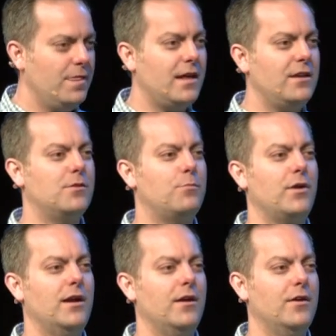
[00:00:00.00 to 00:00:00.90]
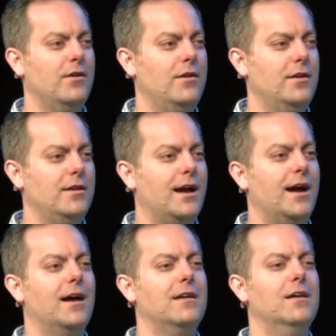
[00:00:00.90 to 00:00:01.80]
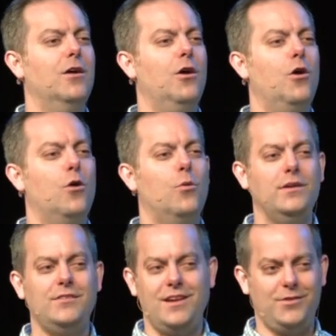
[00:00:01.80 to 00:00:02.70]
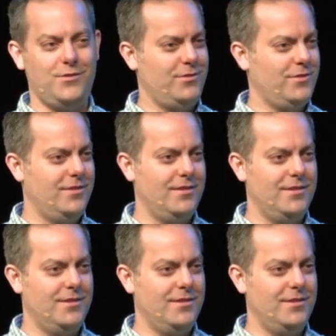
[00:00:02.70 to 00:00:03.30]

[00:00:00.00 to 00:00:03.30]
That is a prayer God always answers.